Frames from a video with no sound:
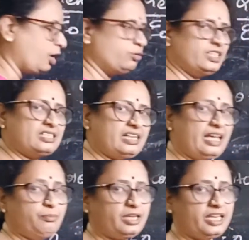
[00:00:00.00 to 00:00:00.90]
the
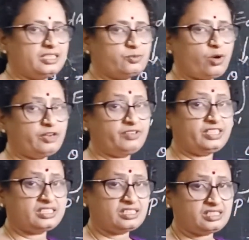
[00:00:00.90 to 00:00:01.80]
same case what we
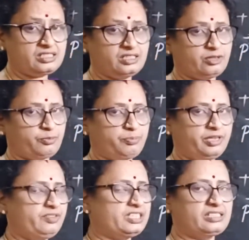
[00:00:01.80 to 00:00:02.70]
discussed in the
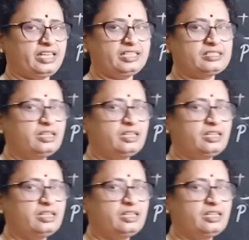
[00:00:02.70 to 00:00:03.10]
previous case,